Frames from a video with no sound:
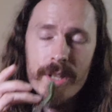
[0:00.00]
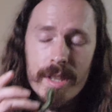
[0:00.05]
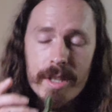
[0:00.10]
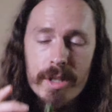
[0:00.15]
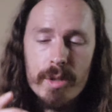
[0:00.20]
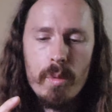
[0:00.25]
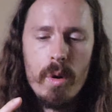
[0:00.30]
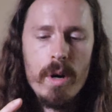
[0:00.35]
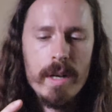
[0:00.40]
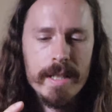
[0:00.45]
so
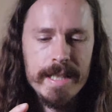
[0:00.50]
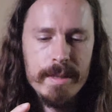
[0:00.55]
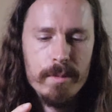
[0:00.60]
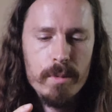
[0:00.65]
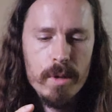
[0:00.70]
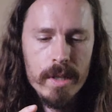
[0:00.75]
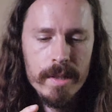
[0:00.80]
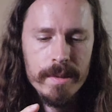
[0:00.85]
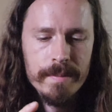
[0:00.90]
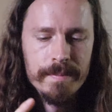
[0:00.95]
this wonky
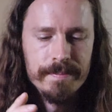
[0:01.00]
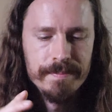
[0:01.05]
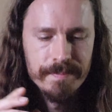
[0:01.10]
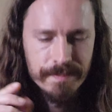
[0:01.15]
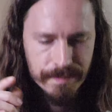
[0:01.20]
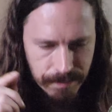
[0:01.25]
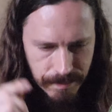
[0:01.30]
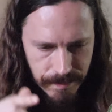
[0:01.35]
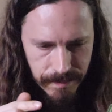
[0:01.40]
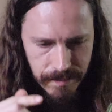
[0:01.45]
one
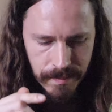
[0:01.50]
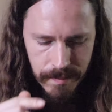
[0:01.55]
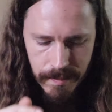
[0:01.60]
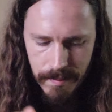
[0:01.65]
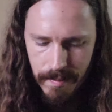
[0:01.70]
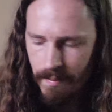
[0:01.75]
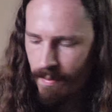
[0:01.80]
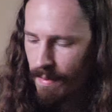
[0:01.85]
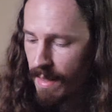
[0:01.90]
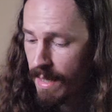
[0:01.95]

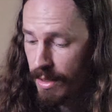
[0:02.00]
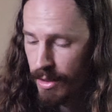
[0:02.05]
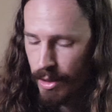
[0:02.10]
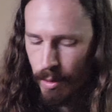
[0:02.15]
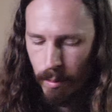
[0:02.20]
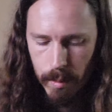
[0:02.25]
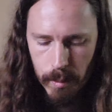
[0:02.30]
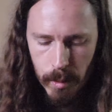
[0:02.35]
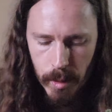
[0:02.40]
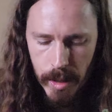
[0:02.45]
is the
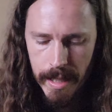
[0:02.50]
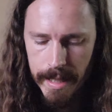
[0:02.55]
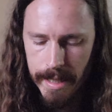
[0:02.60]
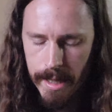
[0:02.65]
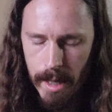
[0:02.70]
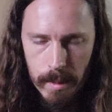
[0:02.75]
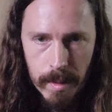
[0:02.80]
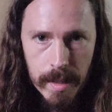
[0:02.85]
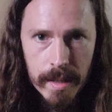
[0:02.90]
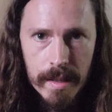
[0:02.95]
one we're going to
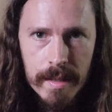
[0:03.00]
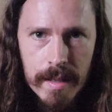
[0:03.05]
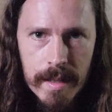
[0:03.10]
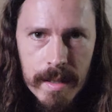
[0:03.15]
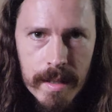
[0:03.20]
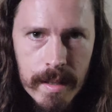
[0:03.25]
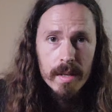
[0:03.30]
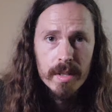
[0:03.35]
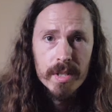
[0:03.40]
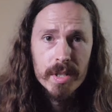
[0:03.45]
go with.
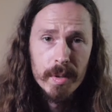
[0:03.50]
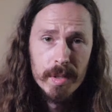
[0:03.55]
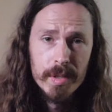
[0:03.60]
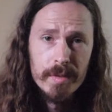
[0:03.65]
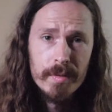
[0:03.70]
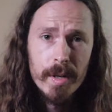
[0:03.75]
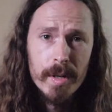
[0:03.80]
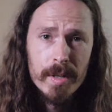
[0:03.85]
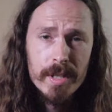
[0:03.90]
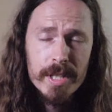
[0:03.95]
So as
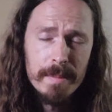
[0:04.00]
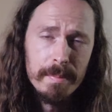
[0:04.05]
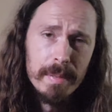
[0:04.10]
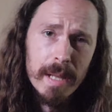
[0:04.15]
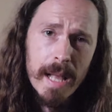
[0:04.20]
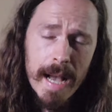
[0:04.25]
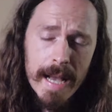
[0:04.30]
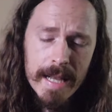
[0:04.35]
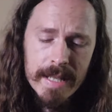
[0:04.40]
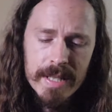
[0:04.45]
far as
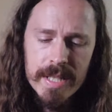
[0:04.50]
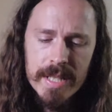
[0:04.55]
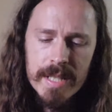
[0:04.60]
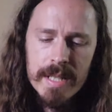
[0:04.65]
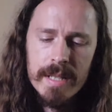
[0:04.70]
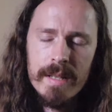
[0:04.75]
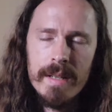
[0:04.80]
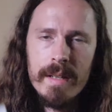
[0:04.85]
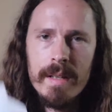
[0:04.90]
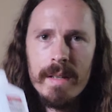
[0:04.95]
supplies,
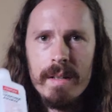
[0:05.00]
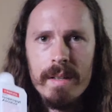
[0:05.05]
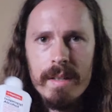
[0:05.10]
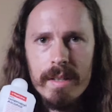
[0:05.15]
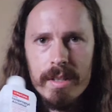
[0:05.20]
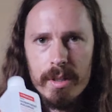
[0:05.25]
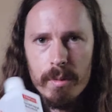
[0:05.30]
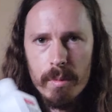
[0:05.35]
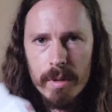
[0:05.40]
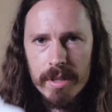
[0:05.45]

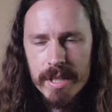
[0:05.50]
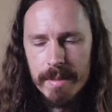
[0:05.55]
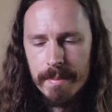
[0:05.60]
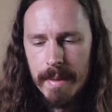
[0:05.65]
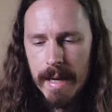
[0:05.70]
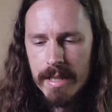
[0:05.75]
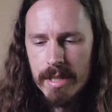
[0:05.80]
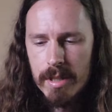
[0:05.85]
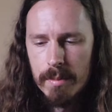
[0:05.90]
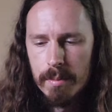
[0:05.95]
you'll want some
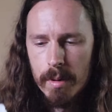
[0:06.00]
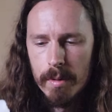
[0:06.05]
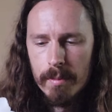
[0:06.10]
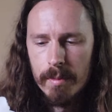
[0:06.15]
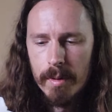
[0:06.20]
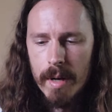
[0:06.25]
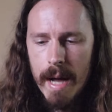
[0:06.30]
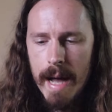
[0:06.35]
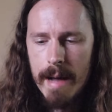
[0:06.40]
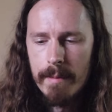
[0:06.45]

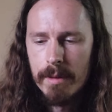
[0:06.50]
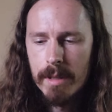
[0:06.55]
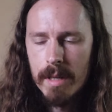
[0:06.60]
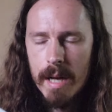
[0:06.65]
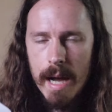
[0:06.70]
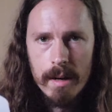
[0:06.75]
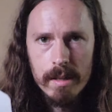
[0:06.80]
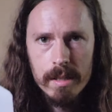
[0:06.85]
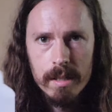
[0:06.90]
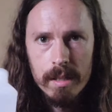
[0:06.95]

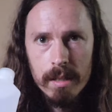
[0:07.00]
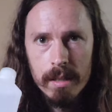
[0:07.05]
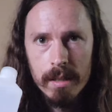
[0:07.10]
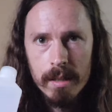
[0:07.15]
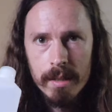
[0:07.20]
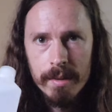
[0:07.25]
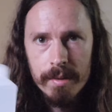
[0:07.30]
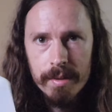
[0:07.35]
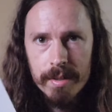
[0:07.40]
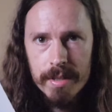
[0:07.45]
isopropyl
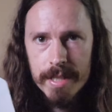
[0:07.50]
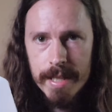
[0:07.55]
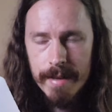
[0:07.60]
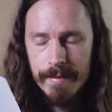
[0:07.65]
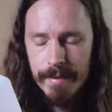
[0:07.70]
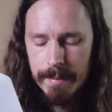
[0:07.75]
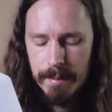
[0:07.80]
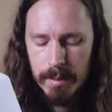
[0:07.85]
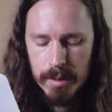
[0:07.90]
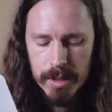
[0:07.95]
alcohol,
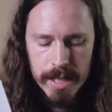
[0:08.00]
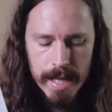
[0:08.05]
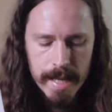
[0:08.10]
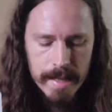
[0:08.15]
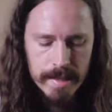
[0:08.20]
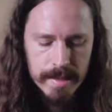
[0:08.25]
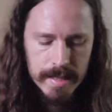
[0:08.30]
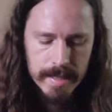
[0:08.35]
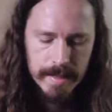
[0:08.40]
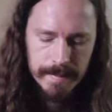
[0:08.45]

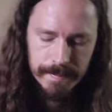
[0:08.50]
70%.